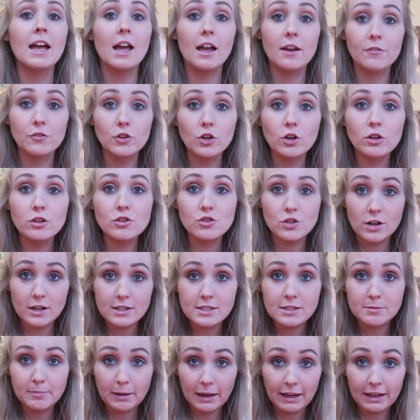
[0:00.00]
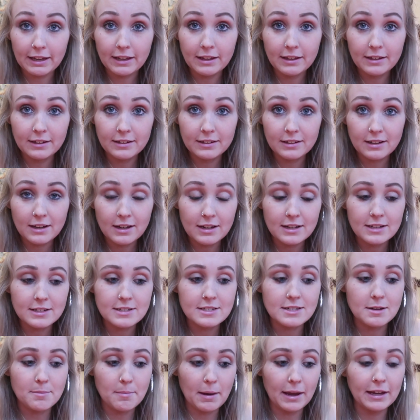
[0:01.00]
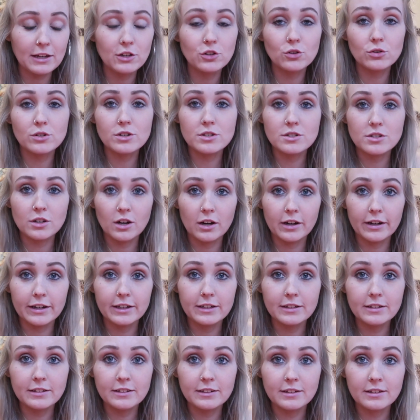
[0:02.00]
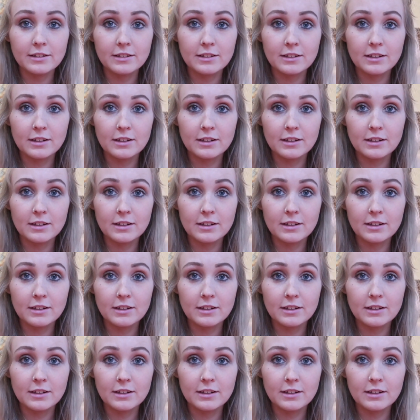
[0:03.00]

If you don't trust me to make your design